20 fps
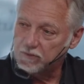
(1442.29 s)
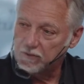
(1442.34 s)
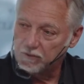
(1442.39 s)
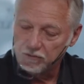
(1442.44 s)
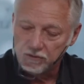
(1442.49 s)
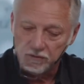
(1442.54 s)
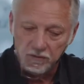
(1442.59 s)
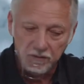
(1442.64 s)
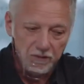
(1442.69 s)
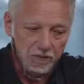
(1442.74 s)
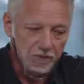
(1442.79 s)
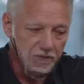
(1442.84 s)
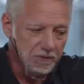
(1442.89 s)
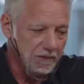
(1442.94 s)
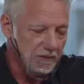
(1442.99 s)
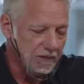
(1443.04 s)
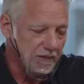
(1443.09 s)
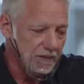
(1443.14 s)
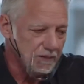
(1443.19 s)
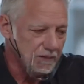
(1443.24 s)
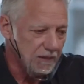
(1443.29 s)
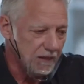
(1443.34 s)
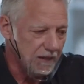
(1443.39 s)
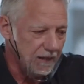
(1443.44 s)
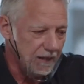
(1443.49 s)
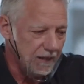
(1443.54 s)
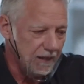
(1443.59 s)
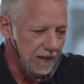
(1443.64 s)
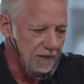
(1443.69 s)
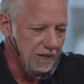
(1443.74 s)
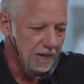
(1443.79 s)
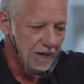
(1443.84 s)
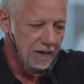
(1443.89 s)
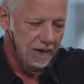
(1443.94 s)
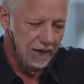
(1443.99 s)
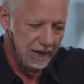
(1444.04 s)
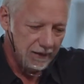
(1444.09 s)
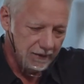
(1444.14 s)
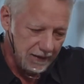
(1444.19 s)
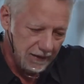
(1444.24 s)
Those are the only things I had.
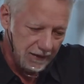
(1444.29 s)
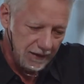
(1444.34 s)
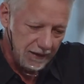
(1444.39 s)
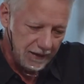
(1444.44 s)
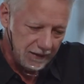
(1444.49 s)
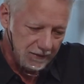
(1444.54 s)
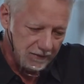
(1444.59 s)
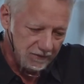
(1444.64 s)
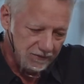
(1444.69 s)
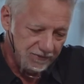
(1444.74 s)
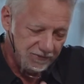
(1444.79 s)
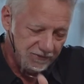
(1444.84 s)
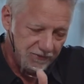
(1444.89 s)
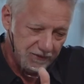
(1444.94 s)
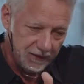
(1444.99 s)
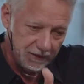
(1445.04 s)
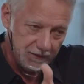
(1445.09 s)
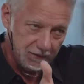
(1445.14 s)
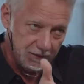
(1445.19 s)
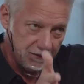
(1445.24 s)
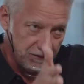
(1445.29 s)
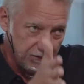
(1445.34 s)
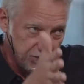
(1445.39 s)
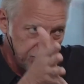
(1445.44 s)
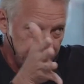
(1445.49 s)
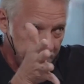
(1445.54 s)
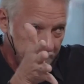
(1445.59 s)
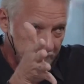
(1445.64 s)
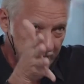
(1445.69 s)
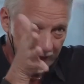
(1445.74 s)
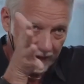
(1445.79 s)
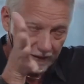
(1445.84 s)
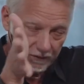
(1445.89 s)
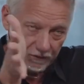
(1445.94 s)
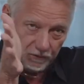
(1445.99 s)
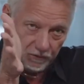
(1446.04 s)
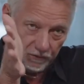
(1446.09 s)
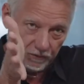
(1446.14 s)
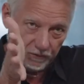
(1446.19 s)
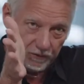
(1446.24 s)
And then I had to fit
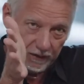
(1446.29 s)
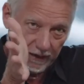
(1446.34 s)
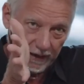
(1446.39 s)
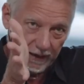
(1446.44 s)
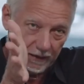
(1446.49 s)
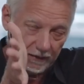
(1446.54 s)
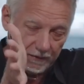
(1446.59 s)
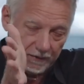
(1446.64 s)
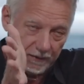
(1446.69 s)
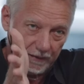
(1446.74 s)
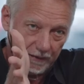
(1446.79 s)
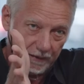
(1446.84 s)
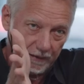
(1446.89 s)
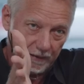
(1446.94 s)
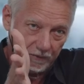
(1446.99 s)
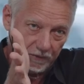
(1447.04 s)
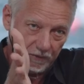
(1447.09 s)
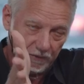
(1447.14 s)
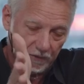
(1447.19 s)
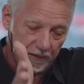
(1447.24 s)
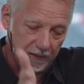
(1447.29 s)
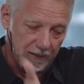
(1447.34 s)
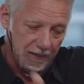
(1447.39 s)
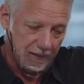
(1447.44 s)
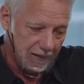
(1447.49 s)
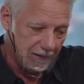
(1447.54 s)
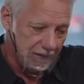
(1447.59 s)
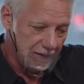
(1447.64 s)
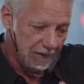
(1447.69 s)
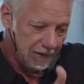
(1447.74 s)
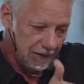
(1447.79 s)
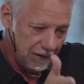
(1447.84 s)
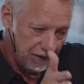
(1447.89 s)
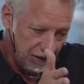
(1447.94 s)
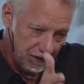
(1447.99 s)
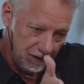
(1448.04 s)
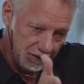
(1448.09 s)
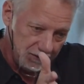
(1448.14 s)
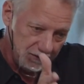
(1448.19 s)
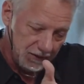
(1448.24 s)
that reality that I was looking at
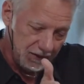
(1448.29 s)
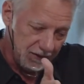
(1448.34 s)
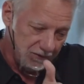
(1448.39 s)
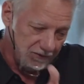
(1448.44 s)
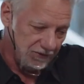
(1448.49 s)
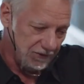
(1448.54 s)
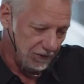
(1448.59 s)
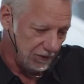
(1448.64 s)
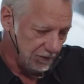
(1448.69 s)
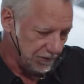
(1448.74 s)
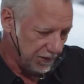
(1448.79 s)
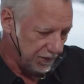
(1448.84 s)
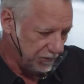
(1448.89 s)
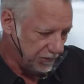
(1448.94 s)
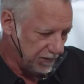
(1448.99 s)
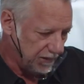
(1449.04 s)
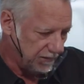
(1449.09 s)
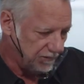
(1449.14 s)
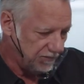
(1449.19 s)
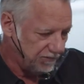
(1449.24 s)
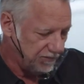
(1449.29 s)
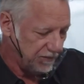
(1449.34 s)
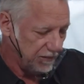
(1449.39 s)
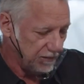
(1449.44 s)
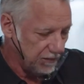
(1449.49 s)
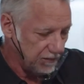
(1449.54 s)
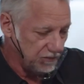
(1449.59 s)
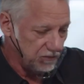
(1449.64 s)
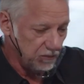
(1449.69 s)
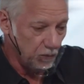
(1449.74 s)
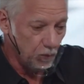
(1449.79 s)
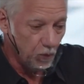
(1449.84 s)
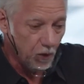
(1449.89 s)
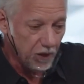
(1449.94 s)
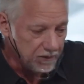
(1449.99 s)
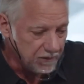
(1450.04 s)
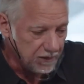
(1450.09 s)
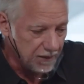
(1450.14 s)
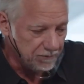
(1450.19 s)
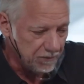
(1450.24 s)
onto that film that would then fit onto
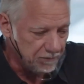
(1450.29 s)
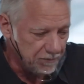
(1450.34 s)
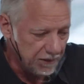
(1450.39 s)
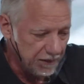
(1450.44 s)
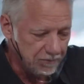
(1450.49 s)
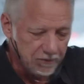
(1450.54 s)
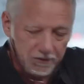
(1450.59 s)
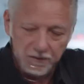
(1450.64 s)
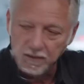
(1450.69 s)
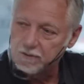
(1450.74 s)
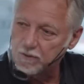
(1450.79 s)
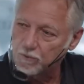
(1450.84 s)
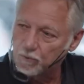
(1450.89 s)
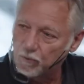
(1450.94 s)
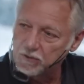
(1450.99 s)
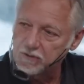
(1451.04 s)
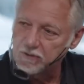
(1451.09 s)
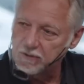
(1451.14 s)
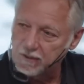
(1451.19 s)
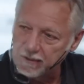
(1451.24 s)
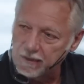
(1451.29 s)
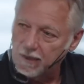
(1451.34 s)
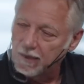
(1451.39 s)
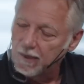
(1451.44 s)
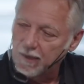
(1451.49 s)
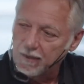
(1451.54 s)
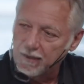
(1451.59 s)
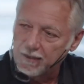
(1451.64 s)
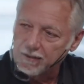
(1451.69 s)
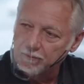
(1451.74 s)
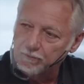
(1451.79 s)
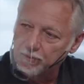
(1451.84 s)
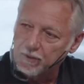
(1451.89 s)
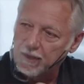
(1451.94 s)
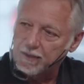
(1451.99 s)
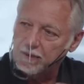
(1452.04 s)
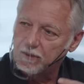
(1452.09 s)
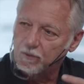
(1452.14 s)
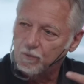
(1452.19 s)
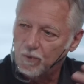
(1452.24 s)
one type of paper that there wasn't any, like in
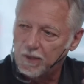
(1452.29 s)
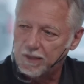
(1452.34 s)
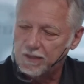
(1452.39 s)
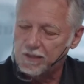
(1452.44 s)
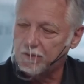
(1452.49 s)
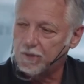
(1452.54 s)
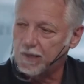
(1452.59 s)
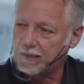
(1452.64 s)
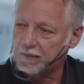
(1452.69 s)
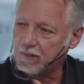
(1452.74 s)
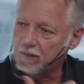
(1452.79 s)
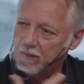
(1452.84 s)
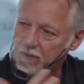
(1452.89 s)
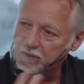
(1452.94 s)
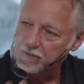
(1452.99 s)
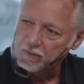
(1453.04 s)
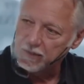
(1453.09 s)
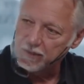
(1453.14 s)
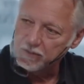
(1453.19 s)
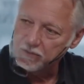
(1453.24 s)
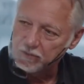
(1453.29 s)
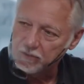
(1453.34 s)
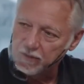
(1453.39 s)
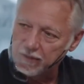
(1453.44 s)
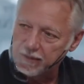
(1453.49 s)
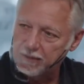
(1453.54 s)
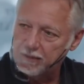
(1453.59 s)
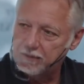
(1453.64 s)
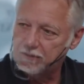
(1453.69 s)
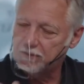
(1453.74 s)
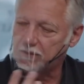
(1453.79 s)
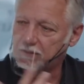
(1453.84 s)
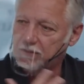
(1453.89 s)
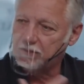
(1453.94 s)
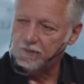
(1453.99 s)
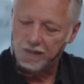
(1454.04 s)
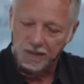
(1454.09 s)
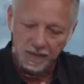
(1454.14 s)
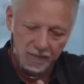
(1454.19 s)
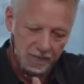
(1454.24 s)
black and white, you had contrast grades and
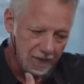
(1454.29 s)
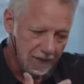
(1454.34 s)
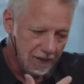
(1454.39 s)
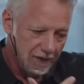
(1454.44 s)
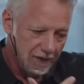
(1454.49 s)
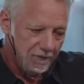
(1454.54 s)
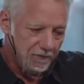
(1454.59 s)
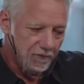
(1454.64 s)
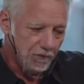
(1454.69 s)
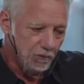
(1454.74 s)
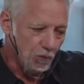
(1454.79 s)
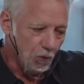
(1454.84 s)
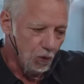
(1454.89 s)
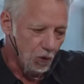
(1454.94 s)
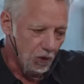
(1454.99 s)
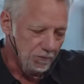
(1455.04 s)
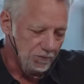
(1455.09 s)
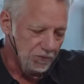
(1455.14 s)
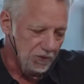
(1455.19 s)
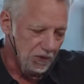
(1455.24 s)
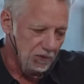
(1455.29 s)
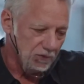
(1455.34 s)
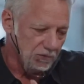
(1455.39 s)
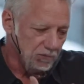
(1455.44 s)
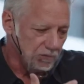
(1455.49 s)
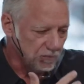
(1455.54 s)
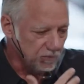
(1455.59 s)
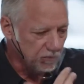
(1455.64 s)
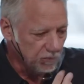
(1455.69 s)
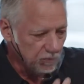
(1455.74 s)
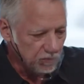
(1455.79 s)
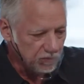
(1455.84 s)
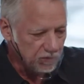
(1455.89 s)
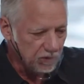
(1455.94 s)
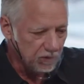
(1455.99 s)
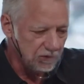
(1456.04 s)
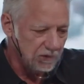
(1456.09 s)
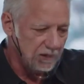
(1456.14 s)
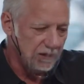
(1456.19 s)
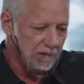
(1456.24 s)
you had warm tones, cool
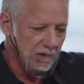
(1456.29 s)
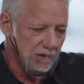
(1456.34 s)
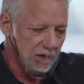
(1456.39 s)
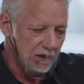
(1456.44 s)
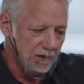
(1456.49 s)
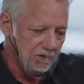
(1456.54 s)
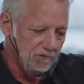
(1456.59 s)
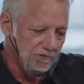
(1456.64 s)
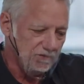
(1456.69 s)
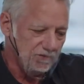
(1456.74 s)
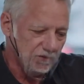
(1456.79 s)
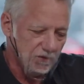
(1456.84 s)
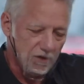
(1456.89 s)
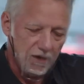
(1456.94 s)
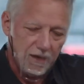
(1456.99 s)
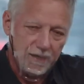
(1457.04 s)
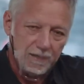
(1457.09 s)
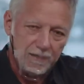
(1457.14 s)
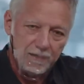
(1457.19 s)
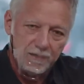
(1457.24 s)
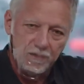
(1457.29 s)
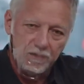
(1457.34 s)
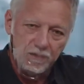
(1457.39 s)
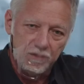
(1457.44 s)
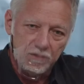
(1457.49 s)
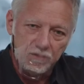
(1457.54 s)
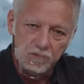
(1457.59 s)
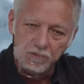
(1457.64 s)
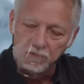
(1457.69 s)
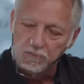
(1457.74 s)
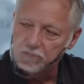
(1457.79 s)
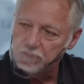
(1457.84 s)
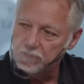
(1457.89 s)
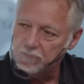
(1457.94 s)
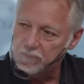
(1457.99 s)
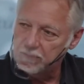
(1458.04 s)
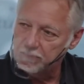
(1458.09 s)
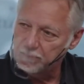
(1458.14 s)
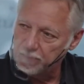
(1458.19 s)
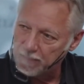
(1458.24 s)
tones. You had a lot of variety you can
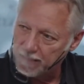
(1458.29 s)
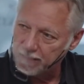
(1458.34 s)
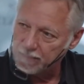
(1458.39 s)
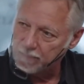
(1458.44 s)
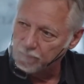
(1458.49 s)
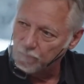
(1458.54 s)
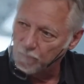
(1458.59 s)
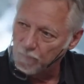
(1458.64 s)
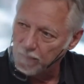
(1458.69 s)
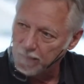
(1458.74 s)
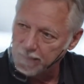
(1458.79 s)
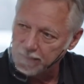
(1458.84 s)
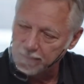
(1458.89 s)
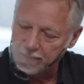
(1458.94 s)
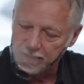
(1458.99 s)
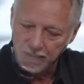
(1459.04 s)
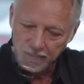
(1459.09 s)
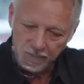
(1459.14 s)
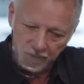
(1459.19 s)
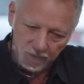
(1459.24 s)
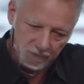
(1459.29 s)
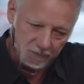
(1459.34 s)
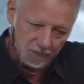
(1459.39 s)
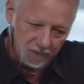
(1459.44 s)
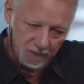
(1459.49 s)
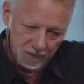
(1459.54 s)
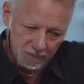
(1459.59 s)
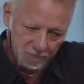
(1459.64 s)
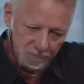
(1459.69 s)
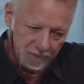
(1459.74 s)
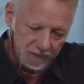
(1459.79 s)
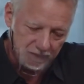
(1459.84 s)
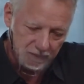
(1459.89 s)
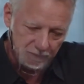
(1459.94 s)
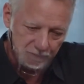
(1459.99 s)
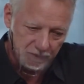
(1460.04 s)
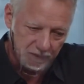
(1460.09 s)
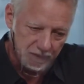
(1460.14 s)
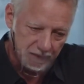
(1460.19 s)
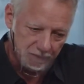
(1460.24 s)
do in black and white that you can kind of mix
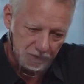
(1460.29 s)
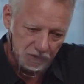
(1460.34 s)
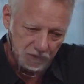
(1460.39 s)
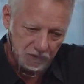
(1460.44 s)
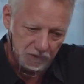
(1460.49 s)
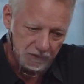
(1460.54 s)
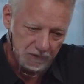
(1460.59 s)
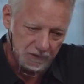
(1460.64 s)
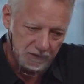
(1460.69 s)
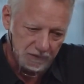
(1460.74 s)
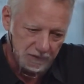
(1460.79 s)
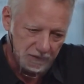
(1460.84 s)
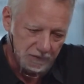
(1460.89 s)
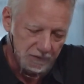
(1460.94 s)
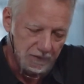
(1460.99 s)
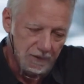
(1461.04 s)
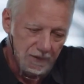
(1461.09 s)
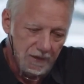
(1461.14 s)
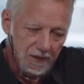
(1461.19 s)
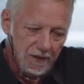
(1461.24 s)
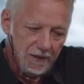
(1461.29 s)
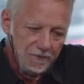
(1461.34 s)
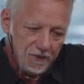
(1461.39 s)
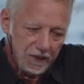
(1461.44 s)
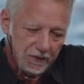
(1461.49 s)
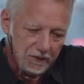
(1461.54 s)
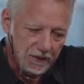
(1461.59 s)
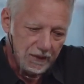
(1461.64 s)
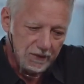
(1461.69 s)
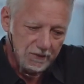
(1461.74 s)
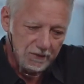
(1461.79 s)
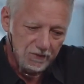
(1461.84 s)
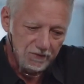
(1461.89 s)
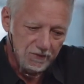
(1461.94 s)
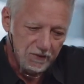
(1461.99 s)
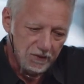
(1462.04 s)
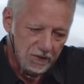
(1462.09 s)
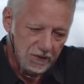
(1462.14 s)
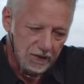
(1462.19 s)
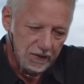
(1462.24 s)
up your chemistries and get
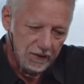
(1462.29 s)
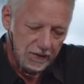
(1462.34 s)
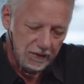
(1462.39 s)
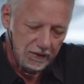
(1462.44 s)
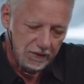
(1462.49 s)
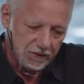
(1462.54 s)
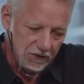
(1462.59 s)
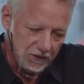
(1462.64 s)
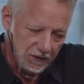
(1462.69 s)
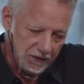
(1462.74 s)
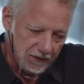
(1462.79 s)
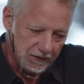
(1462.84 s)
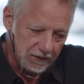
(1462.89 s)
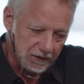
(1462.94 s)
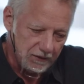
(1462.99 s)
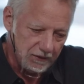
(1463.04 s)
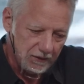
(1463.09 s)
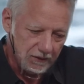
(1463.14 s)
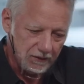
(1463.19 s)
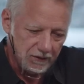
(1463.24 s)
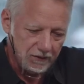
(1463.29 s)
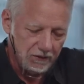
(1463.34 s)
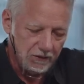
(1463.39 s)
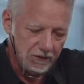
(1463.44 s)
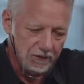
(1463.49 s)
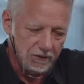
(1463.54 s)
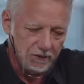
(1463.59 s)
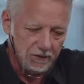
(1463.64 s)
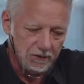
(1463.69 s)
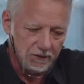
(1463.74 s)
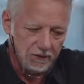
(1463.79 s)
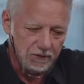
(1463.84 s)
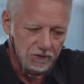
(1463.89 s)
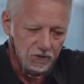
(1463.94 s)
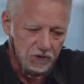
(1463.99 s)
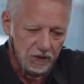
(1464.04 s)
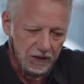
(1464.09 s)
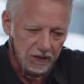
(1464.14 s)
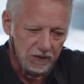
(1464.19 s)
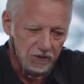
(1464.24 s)
different things, and you get in there and you can
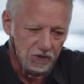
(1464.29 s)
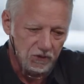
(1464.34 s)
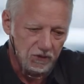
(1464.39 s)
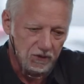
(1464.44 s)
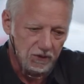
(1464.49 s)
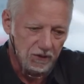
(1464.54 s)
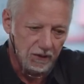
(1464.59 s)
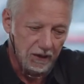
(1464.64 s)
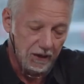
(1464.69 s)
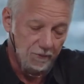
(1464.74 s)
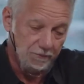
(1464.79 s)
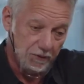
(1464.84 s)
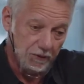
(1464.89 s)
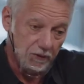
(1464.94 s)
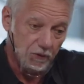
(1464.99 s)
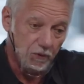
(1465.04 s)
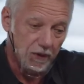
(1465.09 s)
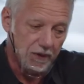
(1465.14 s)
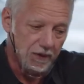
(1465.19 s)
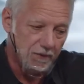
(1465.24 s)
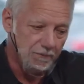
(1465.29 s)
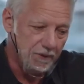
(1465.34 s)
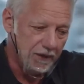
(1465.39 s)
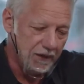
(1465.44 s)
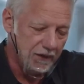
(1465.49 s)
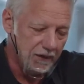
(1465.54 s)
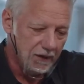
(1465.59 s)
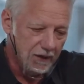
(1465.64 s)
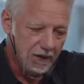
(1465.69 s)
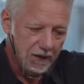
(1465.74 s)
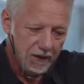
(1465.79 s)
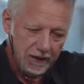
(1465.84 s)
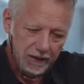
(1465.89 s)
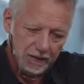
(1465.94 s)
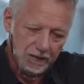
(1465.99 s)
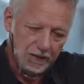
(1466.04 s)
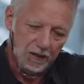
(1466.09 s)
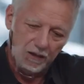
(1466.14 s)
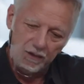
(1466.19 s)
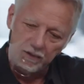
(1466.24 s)
change it up quite a bit.
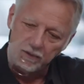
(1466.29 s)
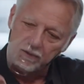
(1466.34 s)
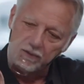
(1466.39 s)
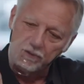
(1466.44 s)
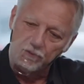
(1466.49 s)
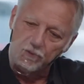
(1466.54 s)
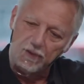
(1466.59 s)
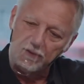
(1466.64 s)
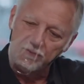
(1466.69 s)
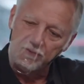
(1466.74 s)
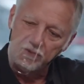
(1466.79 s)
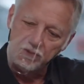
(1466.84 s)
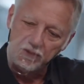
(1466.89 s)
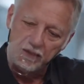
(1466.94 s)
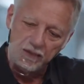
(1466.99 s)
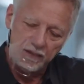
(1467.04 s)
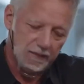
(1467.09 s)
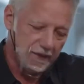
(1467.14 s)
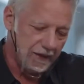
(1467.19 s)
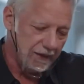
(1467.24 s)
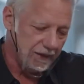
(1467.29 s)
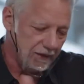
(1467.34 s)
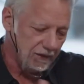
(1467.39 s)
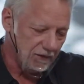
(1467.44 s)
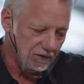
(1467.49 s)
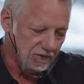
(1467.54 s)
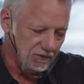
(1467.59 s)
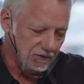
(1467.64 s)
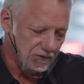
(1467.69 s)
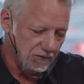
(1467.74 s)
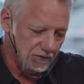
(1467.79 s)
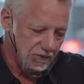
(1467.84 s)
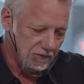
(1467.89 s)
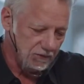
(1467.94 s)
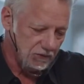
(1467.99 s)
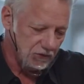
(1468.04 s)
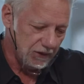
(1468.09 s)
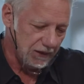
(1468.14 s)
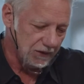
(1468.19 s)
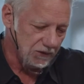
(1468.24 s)
In color, whatever was on that negative
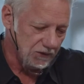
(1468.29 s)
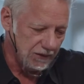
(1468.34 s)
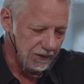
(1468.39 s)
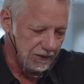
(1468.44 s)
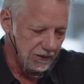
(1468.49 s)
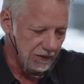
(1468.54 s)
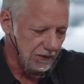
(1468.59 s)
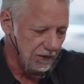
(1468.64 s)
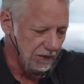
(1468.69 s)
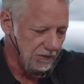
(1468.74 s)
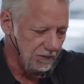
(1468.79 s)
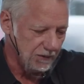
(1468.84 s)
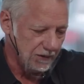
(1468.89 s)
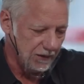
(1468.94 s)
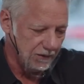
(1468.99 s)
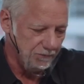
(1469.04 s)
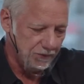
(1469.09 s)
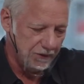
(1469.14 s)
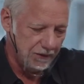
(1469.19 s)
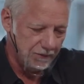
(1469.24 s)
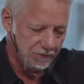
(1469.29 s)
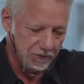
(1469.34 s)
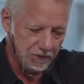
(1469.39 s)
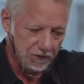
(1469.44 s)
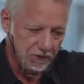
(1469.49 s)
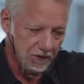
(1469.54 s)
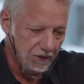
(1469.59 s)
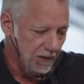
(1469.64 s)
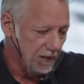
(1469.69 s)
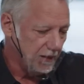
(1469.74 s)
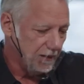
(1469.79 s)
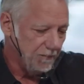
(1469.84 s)
translated onto that paper.